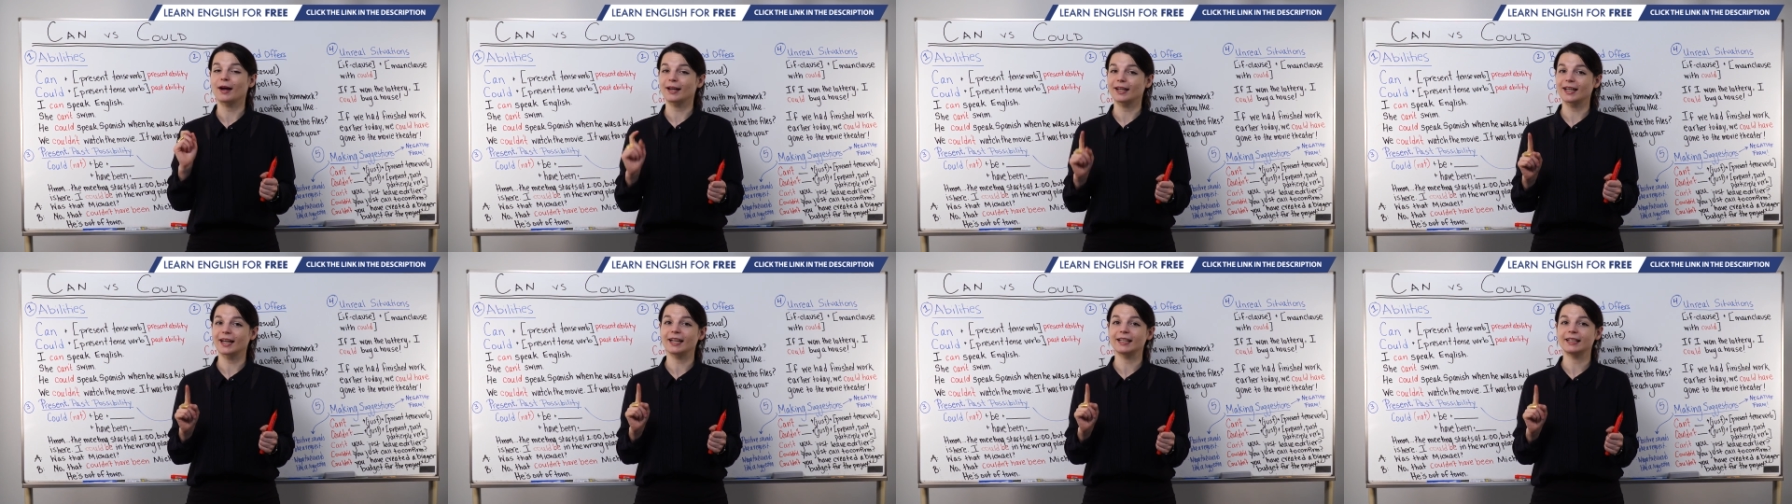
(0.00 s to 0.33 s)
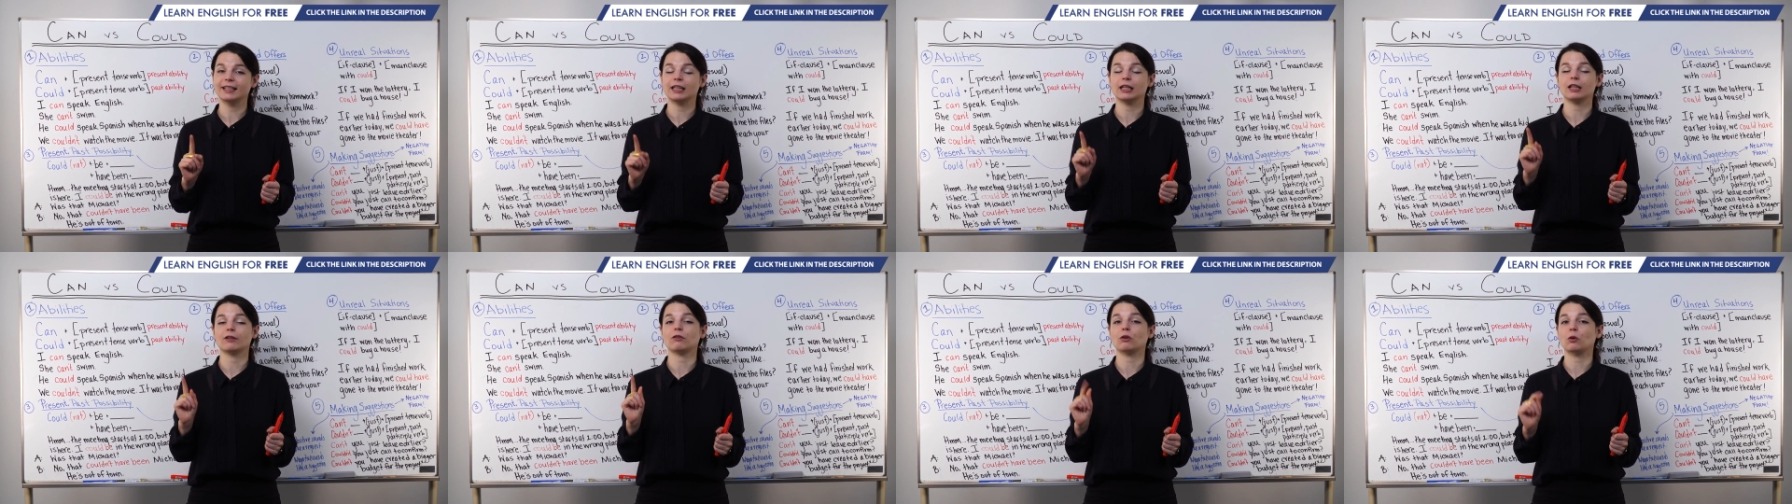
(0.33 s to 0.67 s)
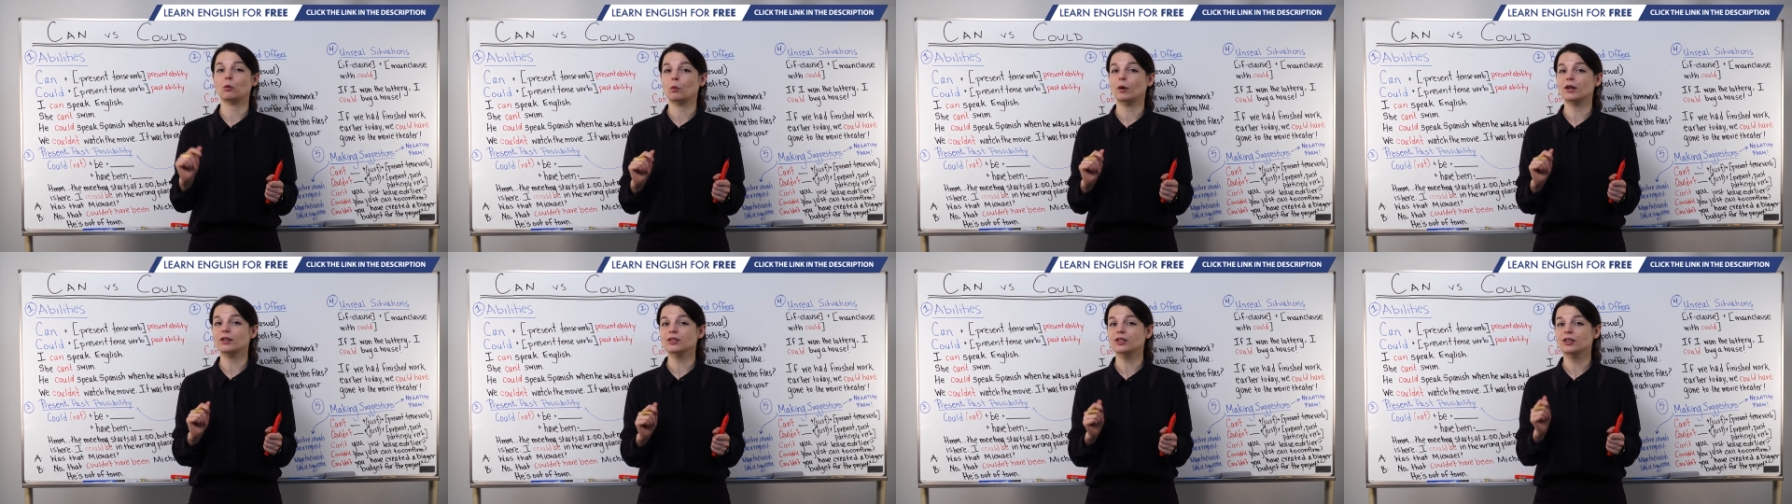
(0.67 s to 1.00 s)
Again, if you
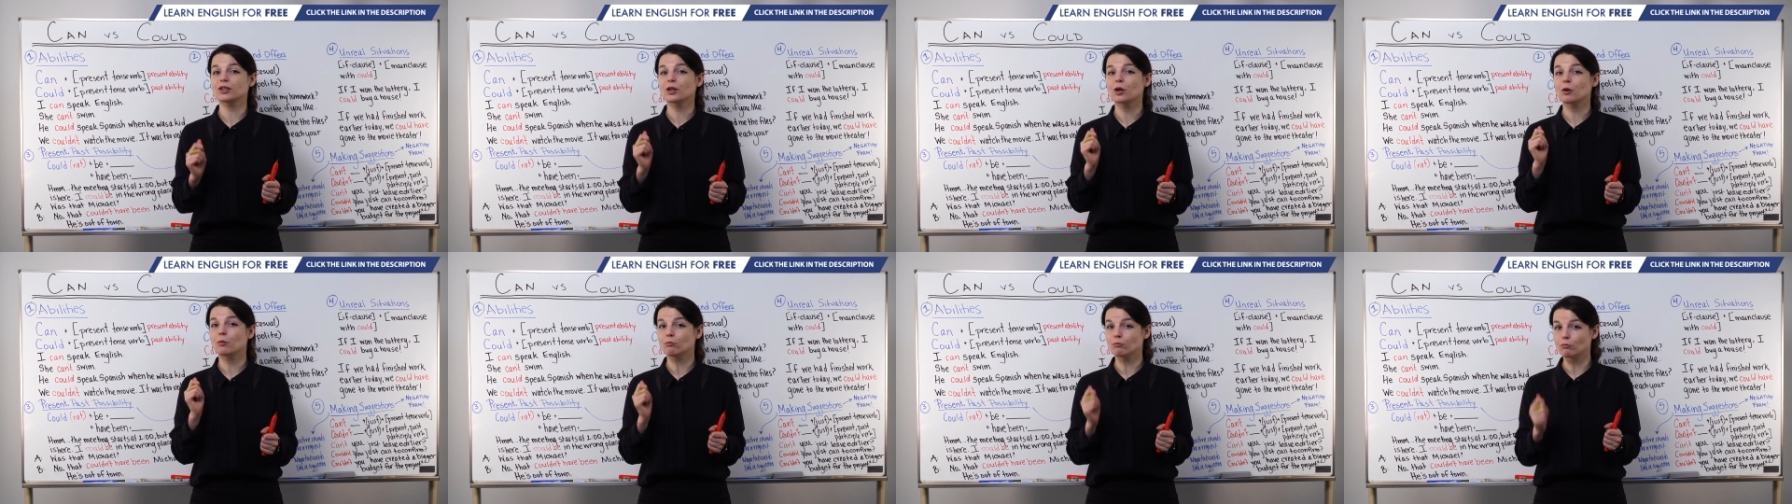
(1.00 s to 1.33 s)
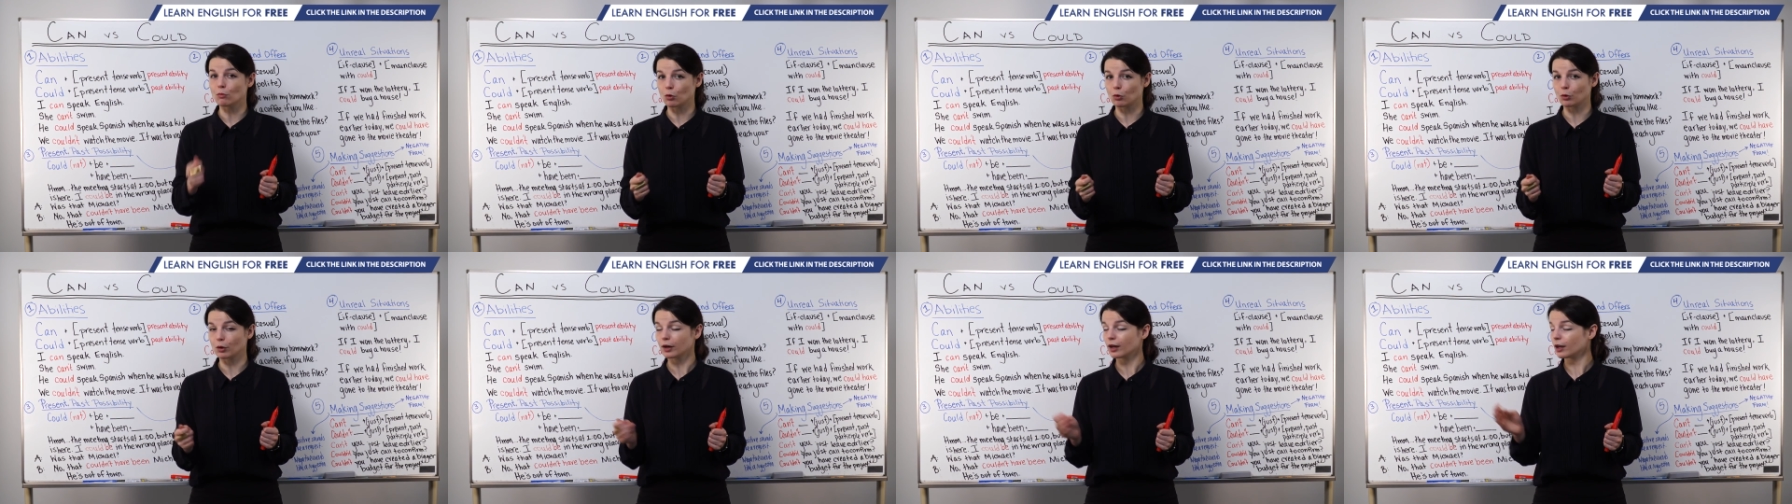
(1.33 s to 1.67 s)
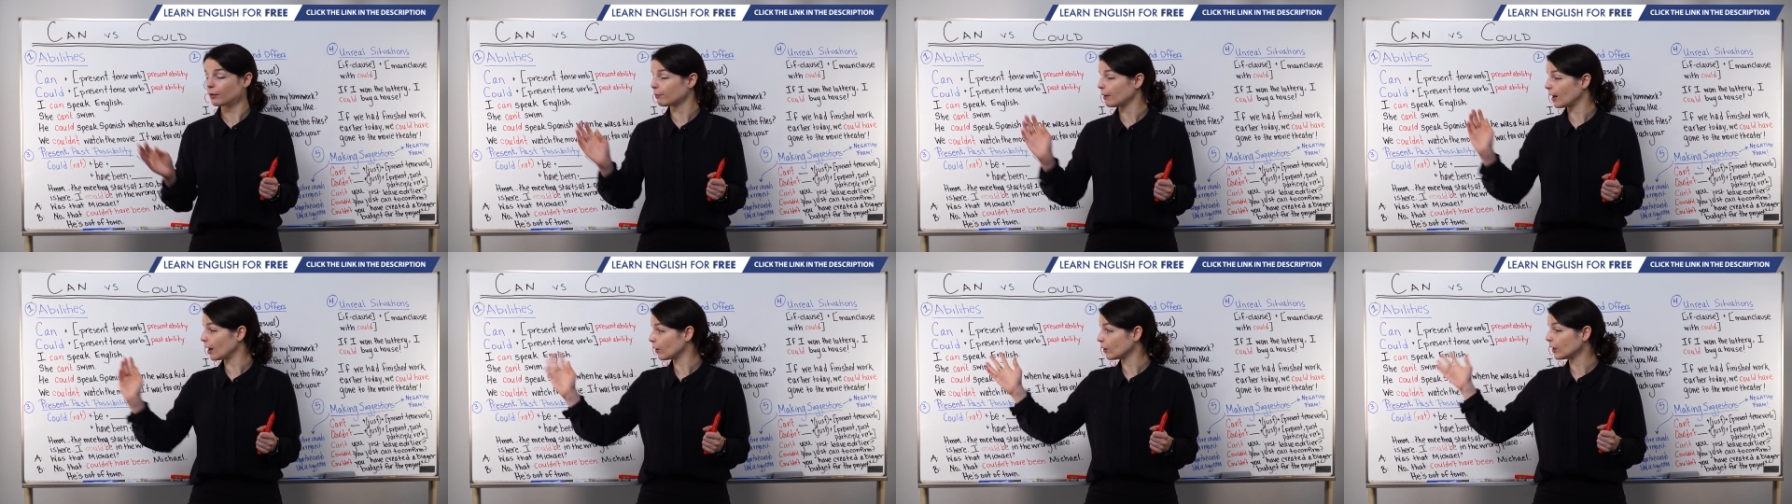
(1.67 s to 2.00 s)
want to know more
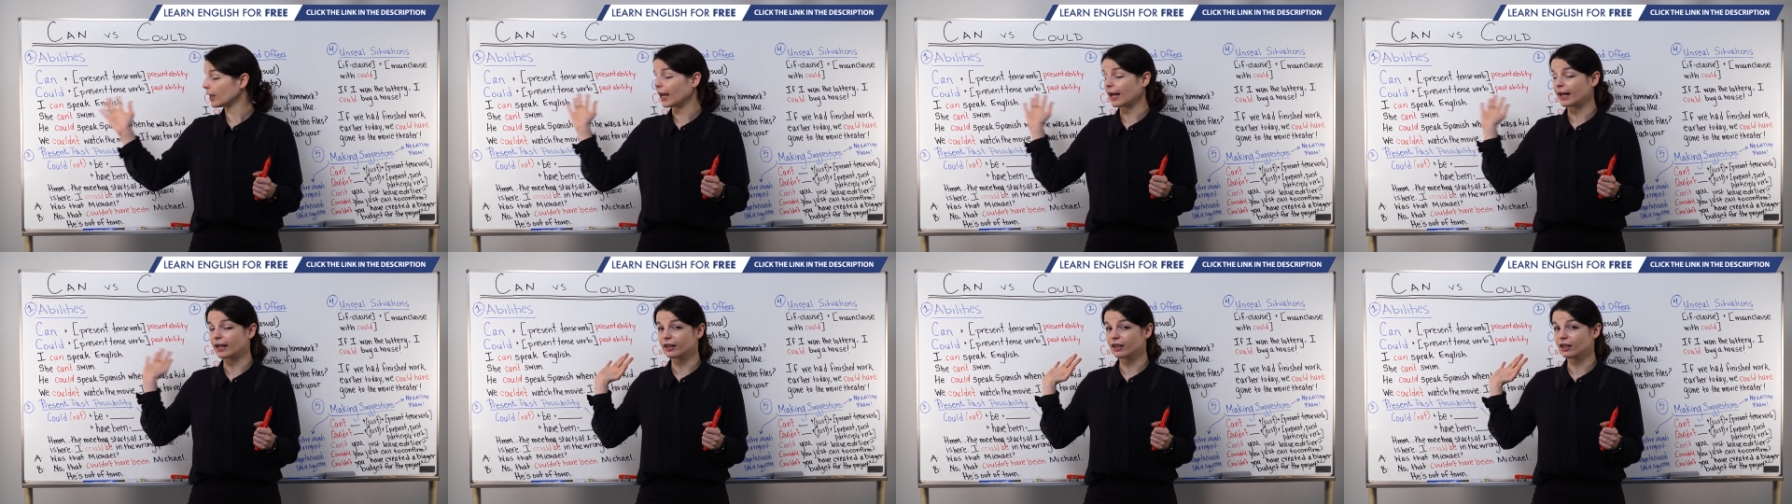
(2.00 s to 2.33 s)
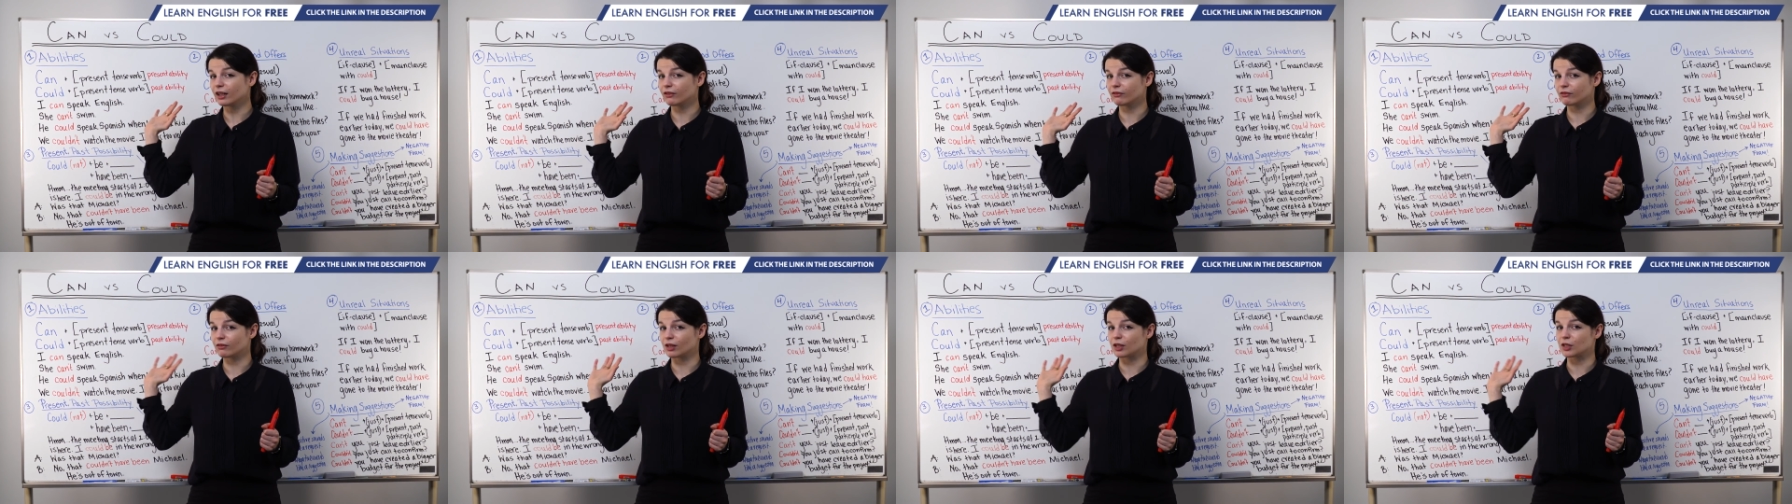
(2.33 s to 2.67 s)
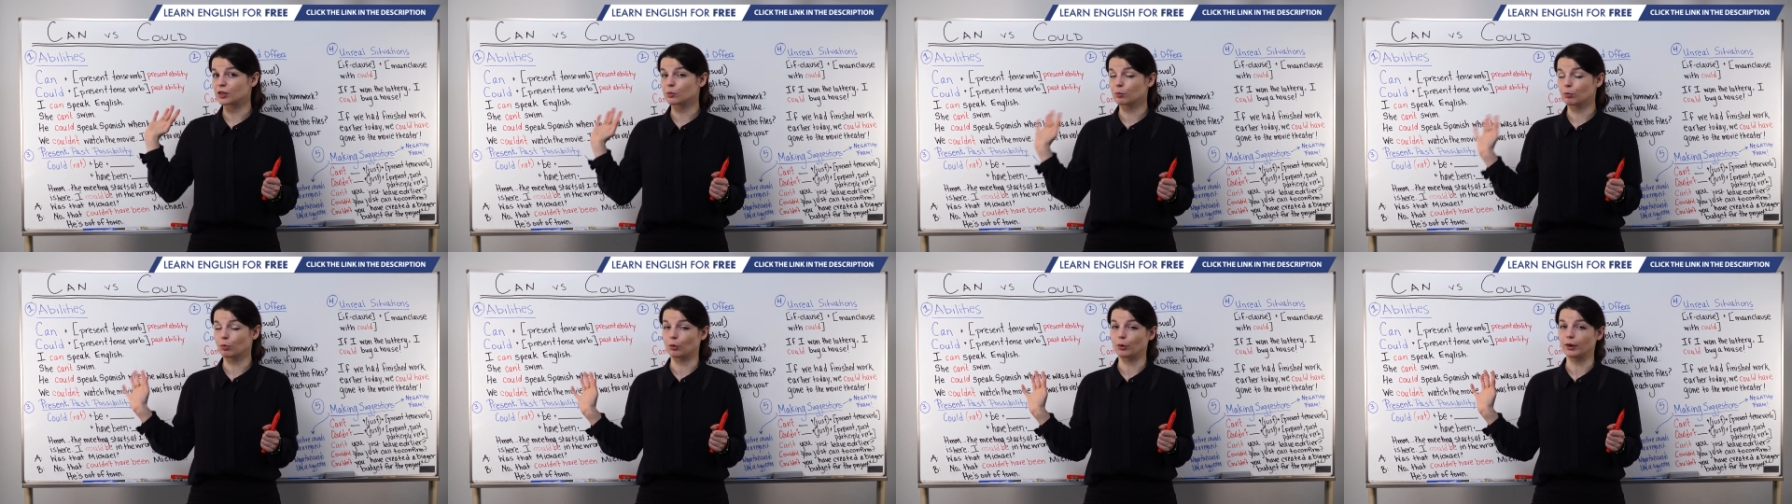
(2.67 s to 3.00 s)
about any of
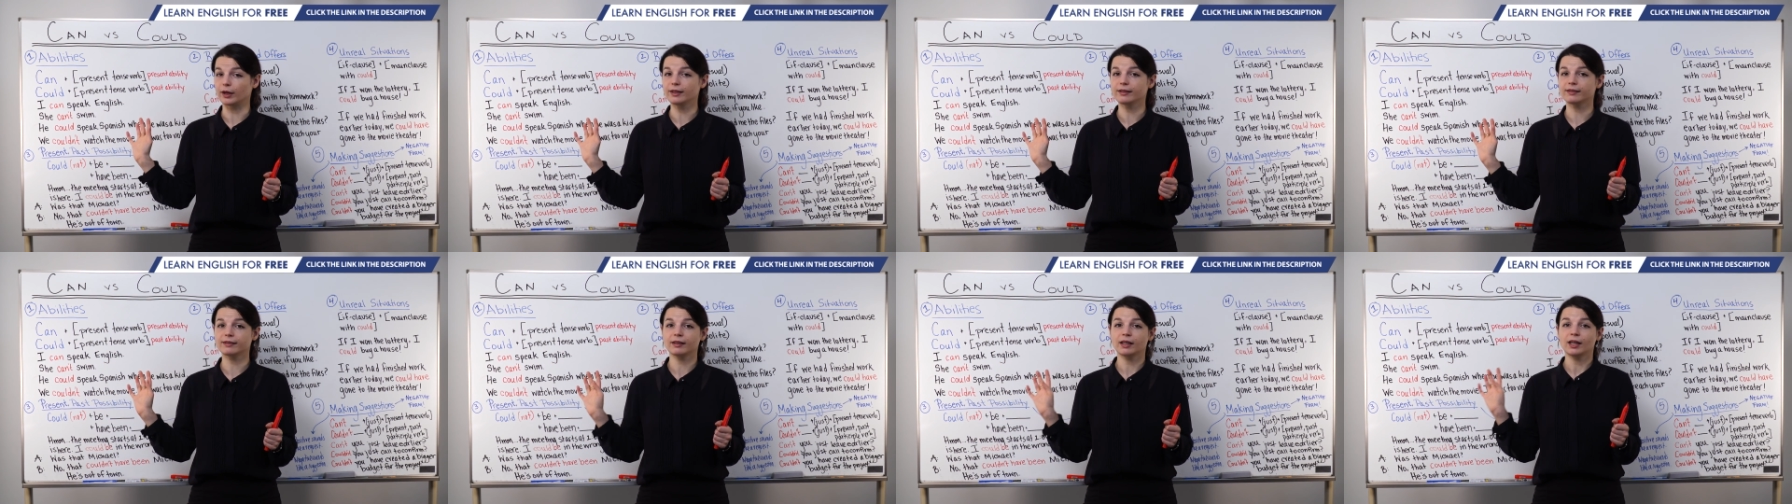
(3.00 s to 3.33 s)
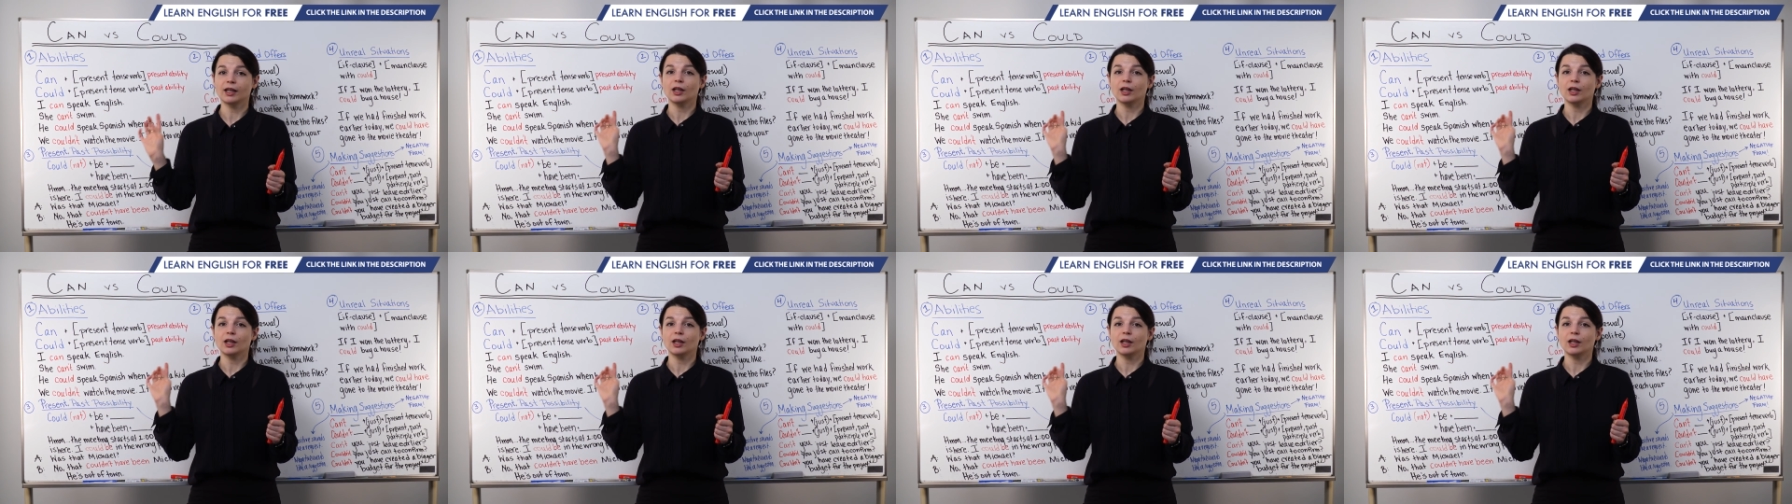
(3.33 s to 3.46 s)
these points,